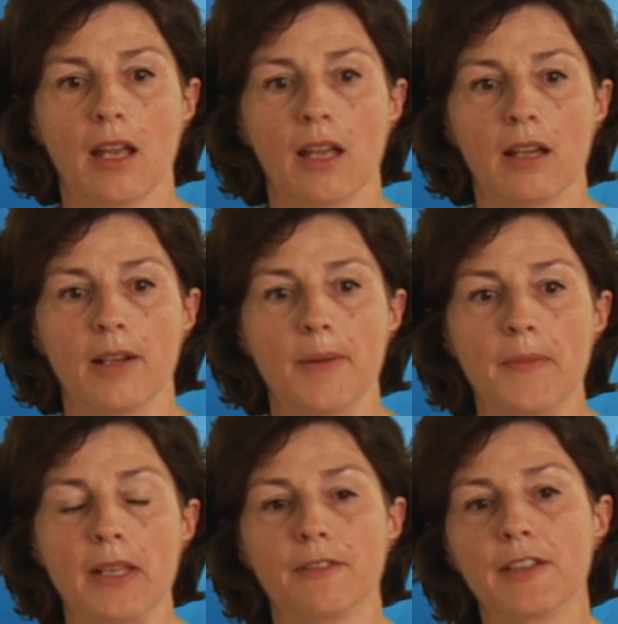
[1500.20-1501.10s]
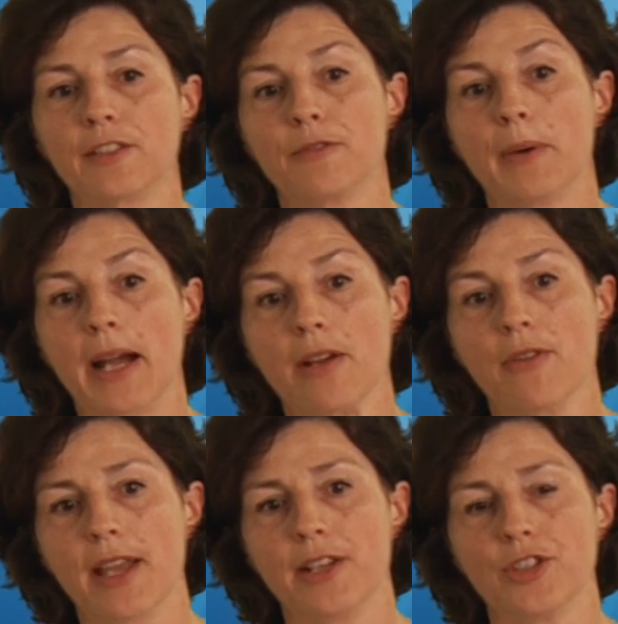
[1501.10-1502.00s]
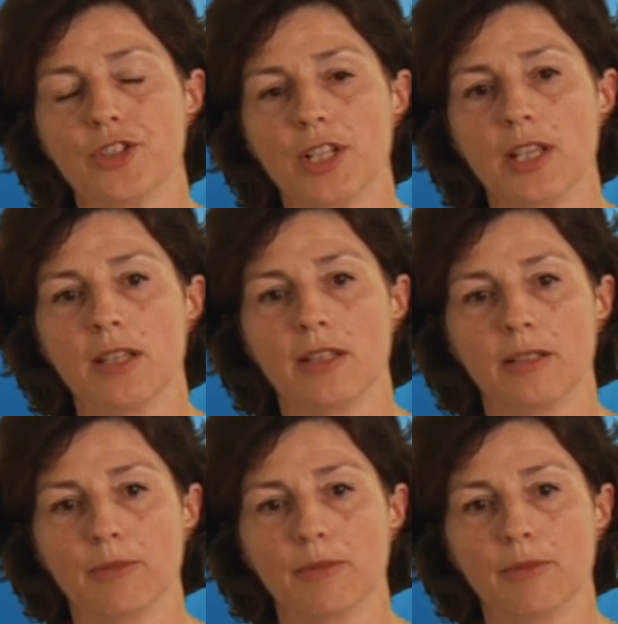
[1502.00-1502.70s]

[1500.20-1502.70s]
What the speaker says: In the field of bioenergy, the